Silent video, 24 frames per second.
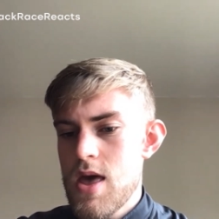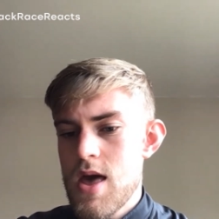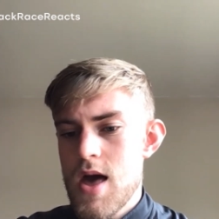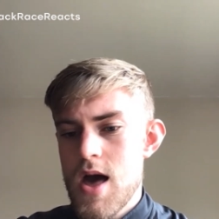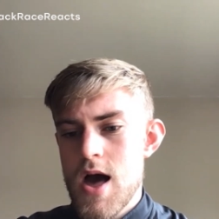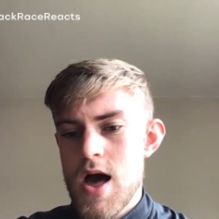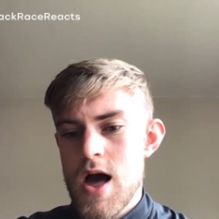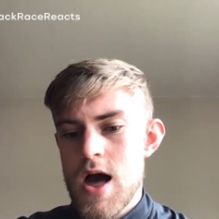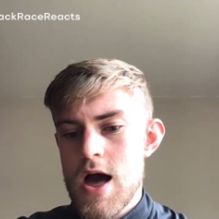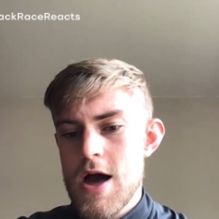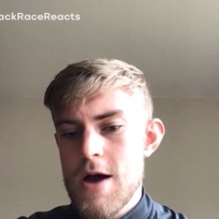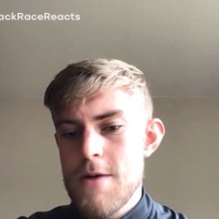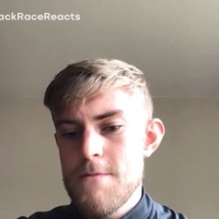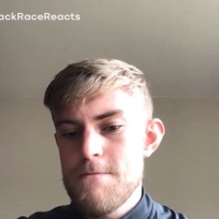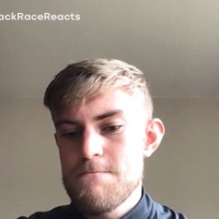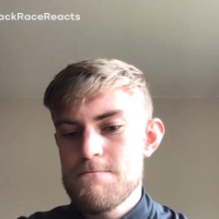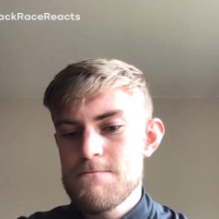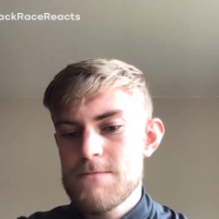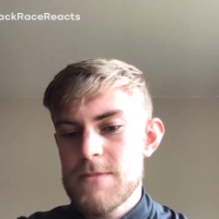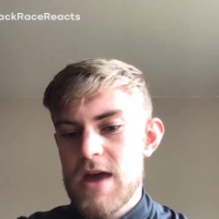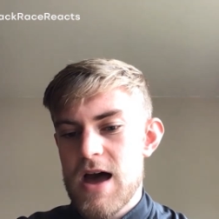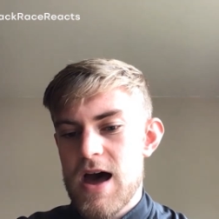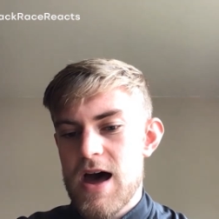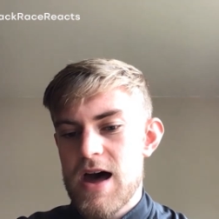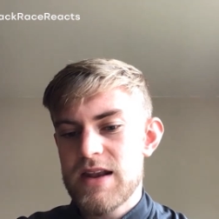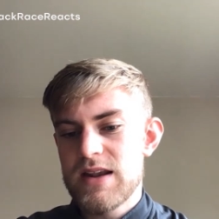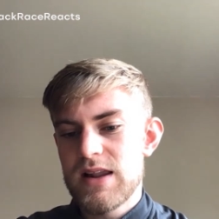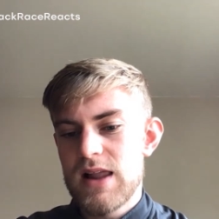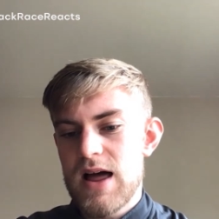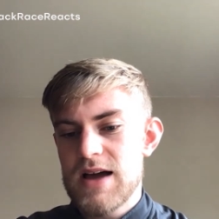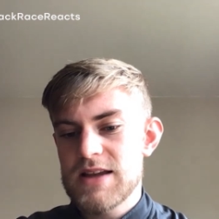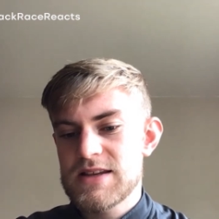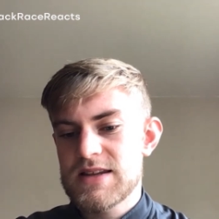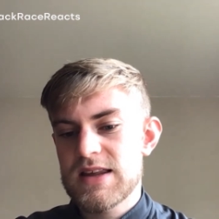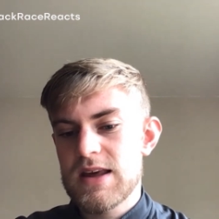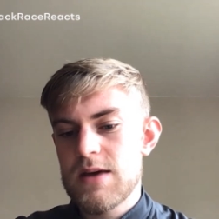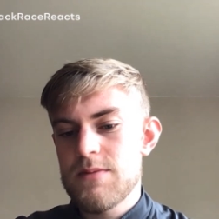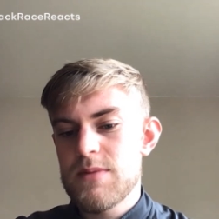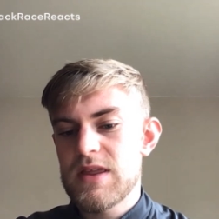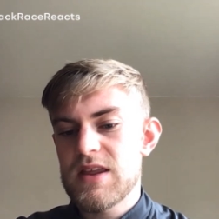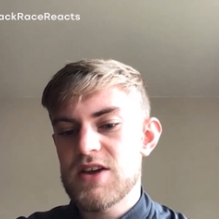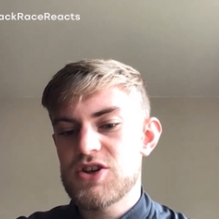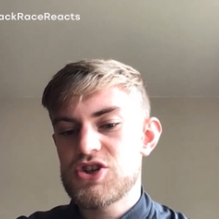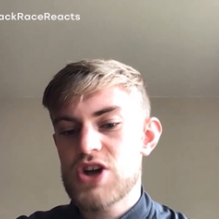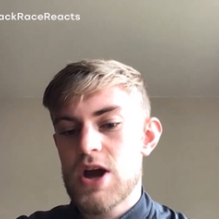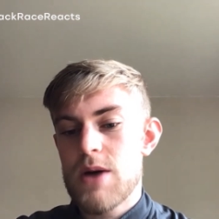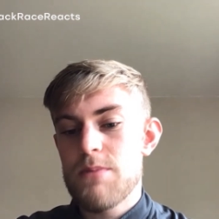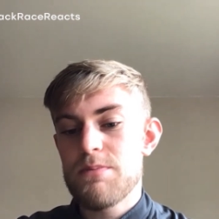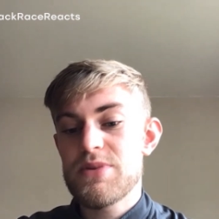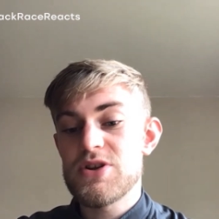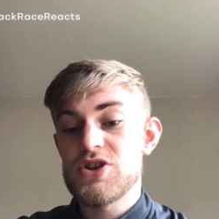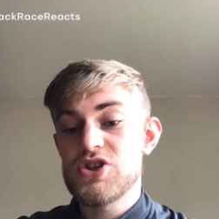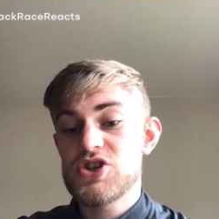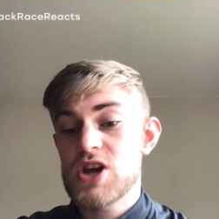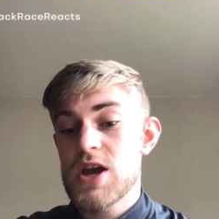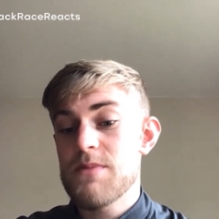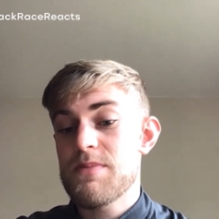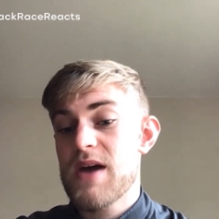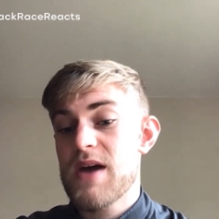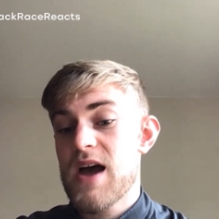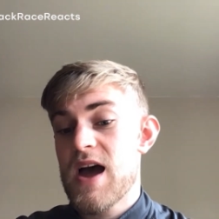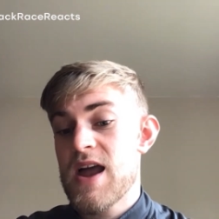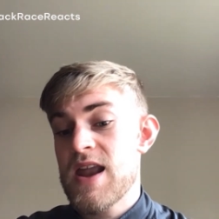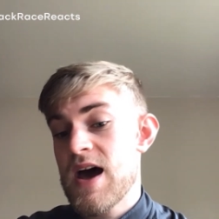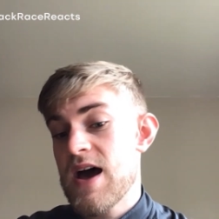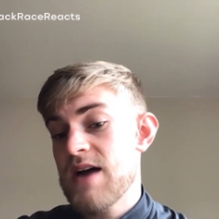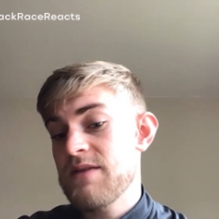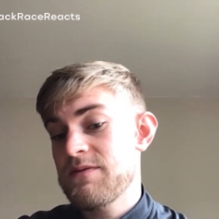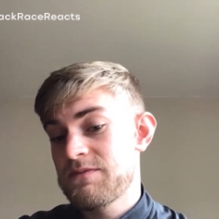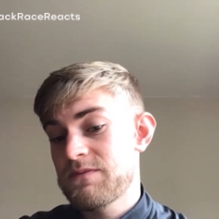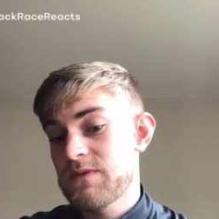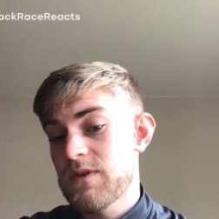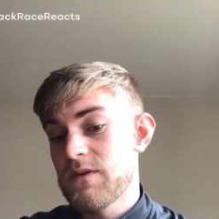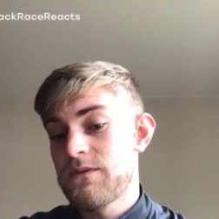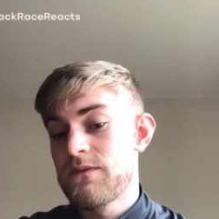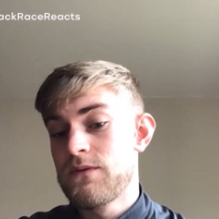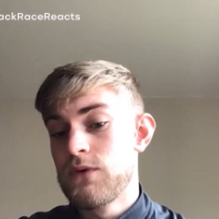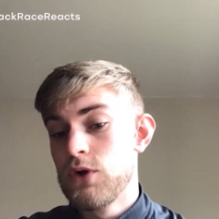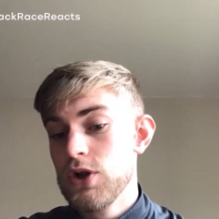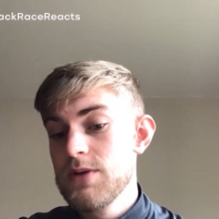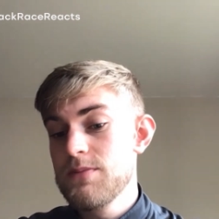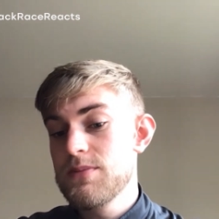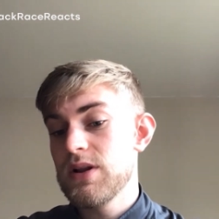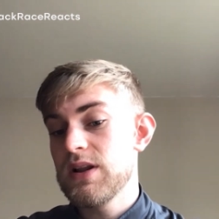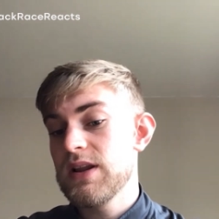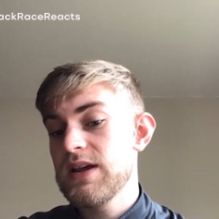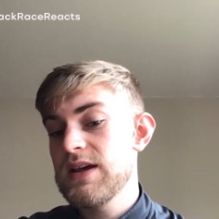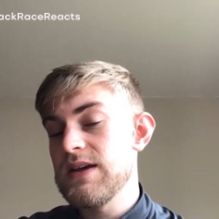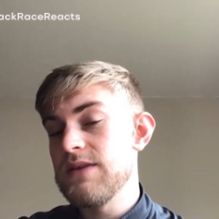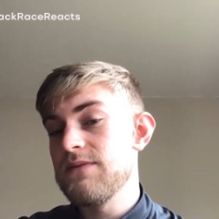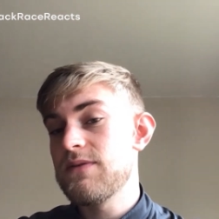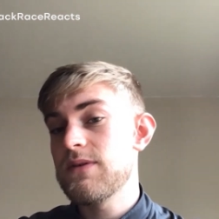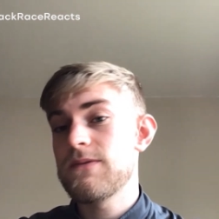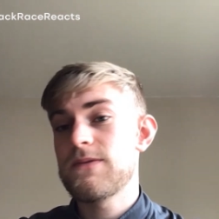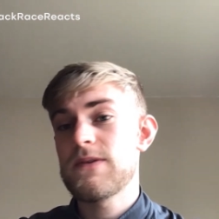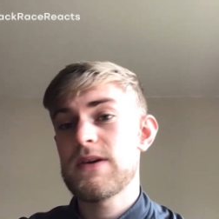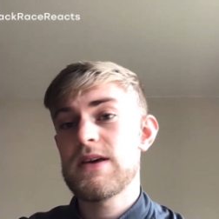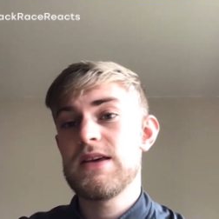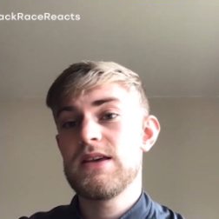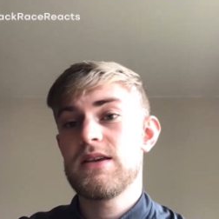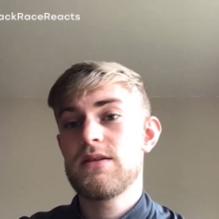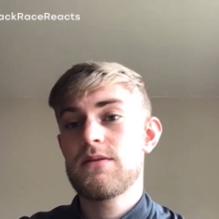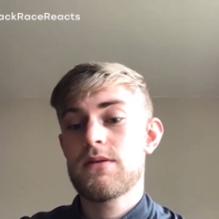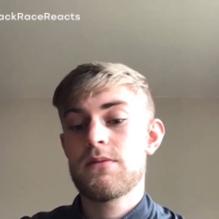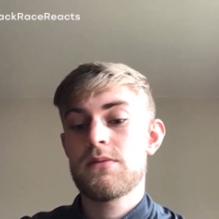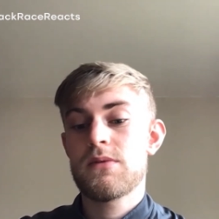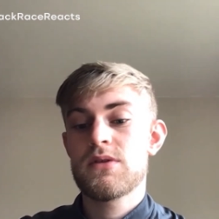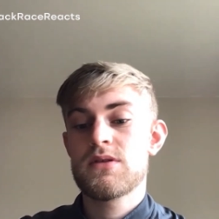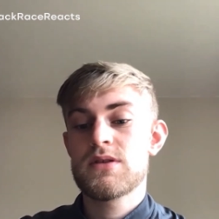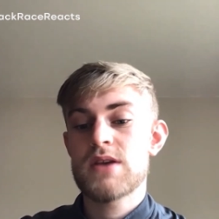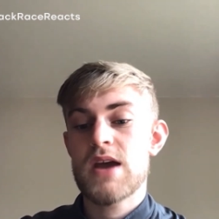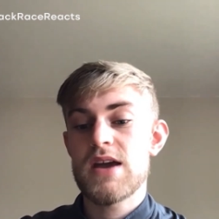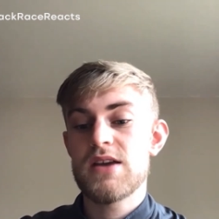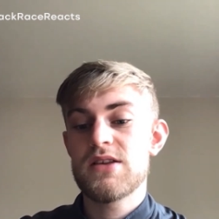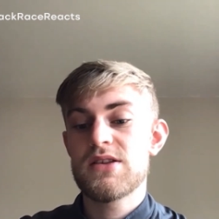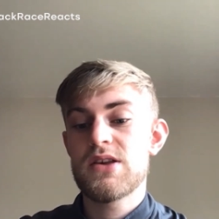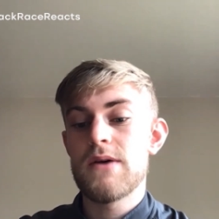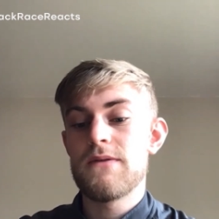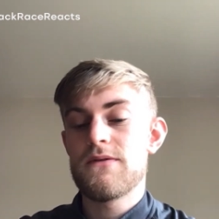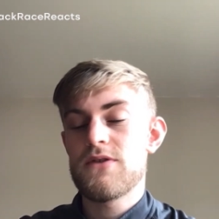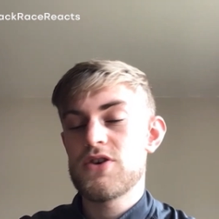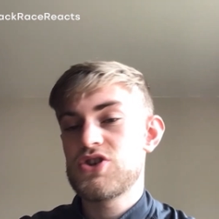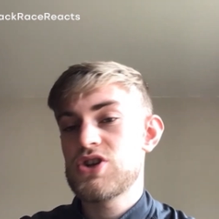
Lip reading: I'd like to see him in the Championship, and I fully believe if he takes over a